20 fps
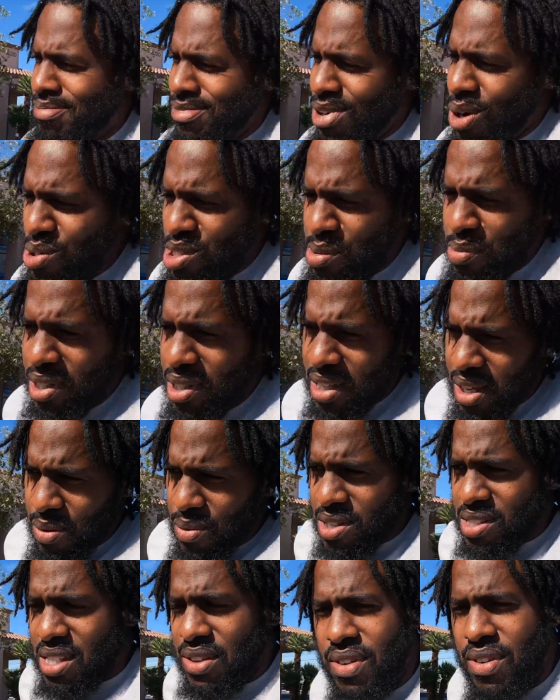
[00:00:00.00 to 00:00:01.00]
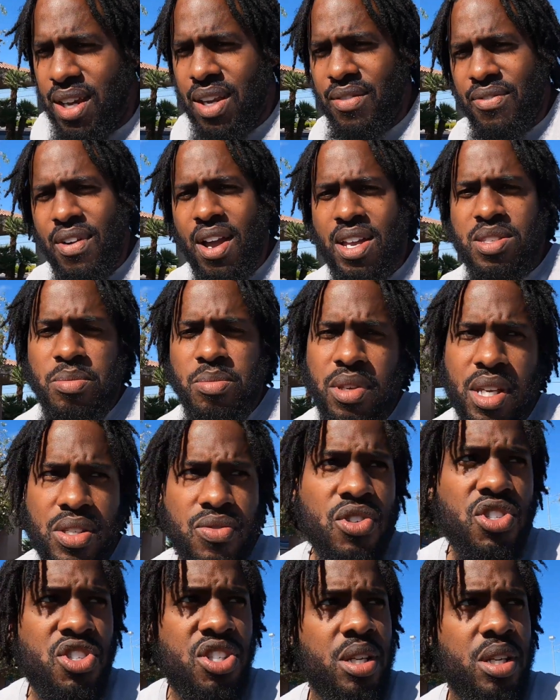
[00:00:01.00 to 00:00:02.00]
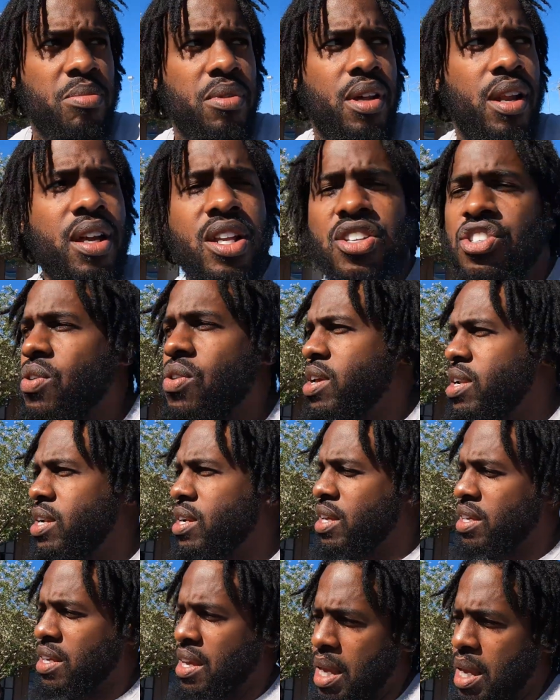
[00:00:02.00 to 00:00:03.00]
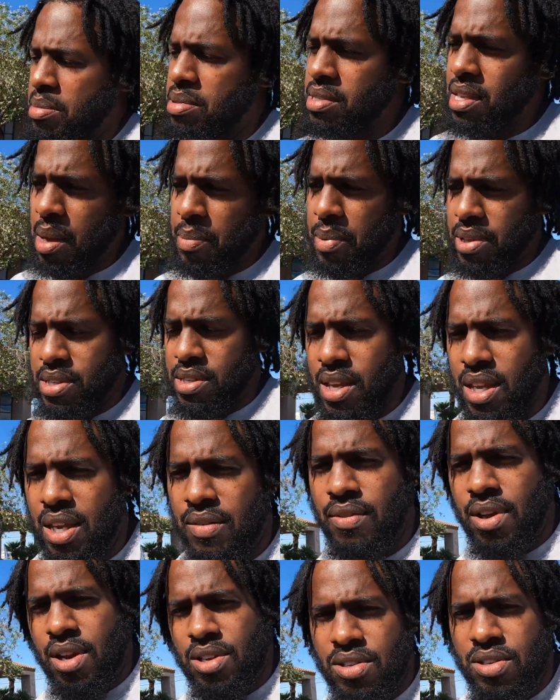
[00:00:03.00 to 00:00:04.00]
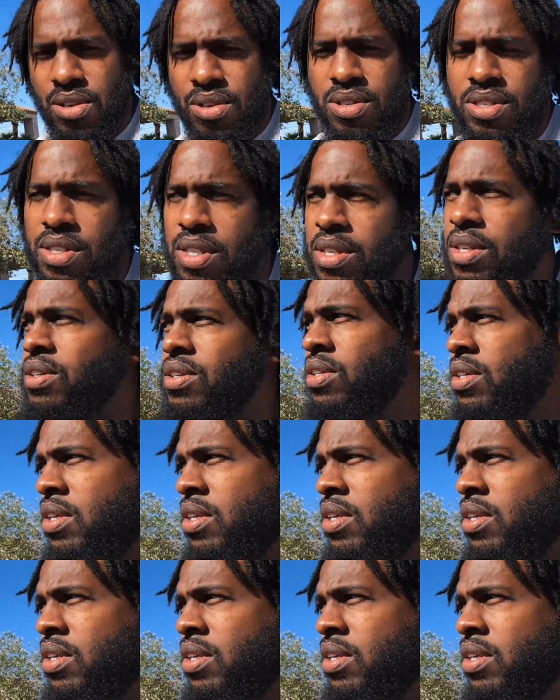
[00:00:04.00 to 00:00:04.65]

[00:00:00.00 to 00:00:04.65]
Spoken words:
Ultimately, I wanna see if I can find some things for cheap that I can trade in at GameStop and take advantage of their sale.